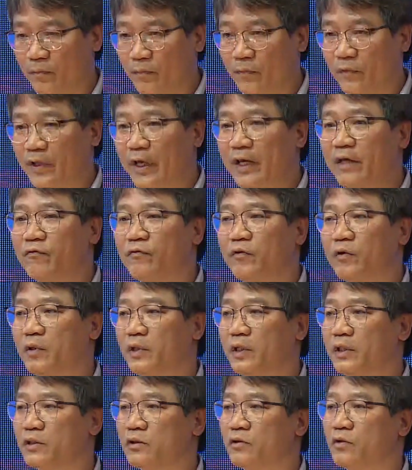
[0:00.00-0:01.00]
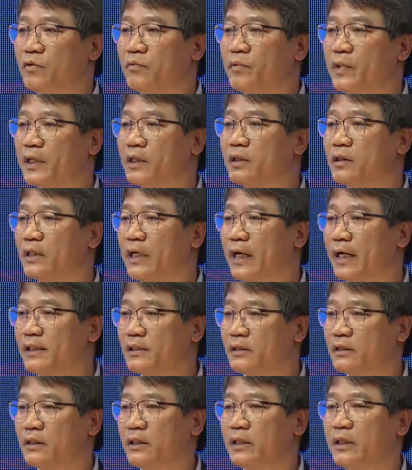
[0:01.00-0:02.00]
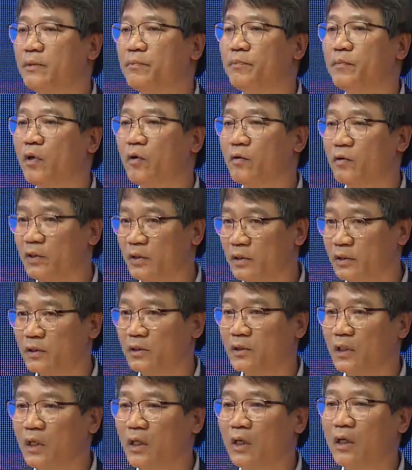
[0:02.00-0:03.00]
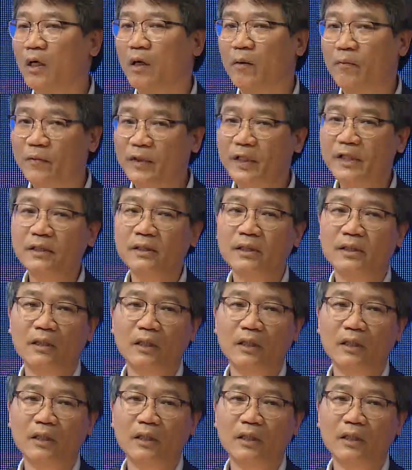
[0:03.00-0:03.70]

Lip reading: thing for us to recognize the importance of these